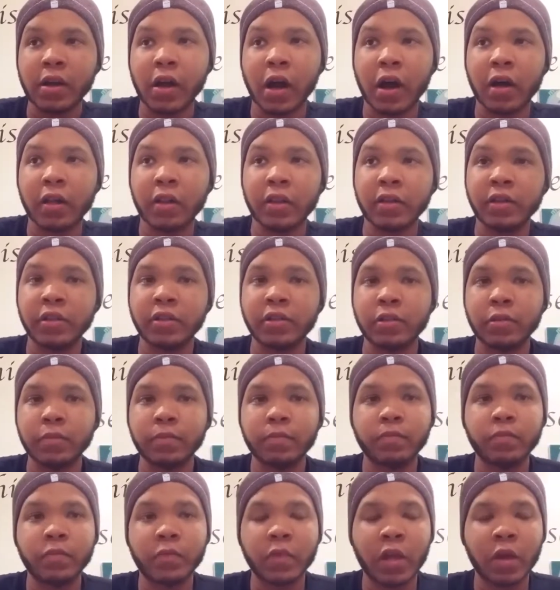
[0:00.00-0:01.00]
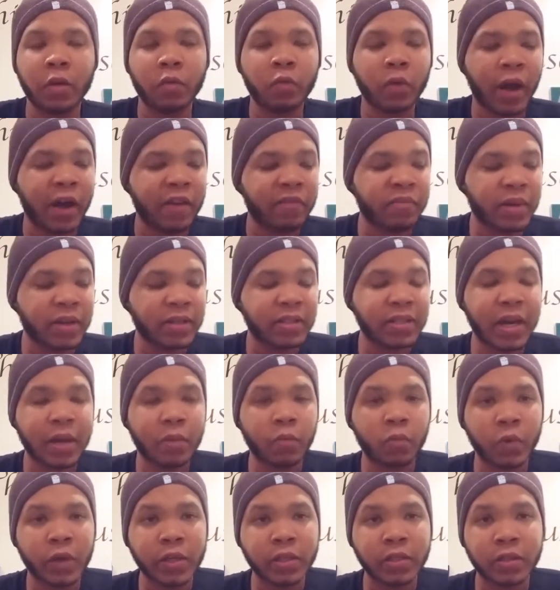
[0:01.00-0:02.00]
college and have my
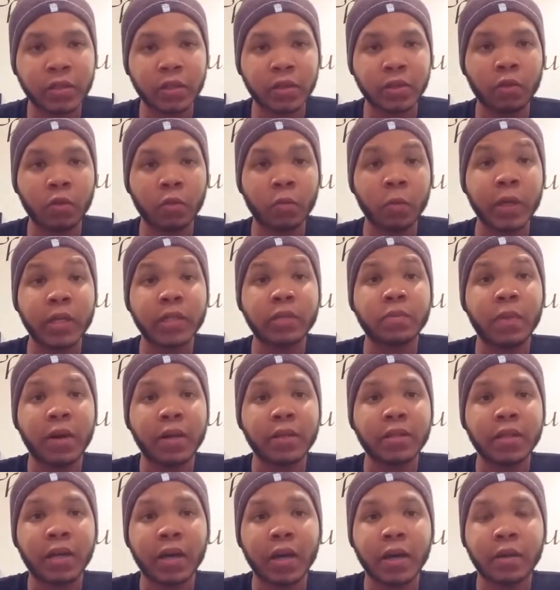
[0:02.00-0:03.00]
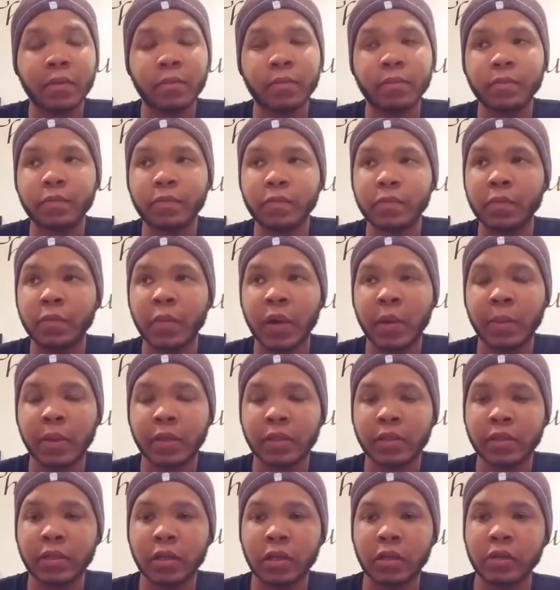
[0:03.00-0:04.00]
time wasted or waste my time by
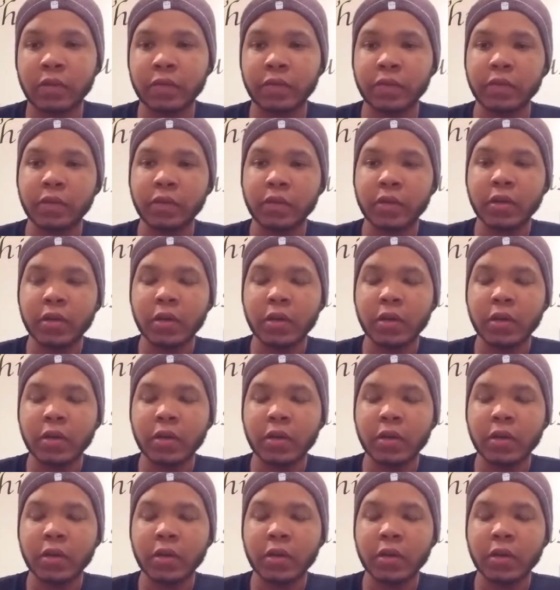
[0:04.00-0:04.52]
myself.